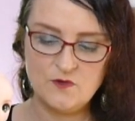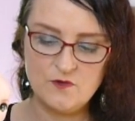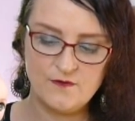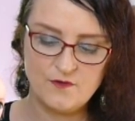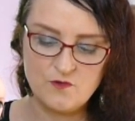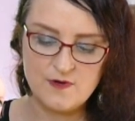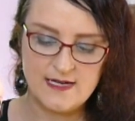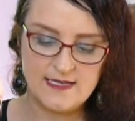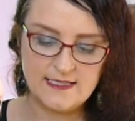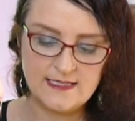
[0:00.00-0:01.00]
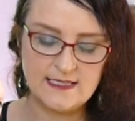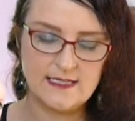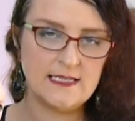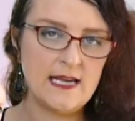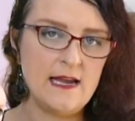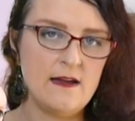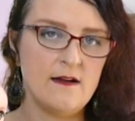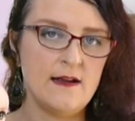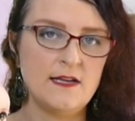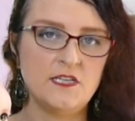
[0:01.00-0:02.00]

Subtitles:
sort of greens as this here.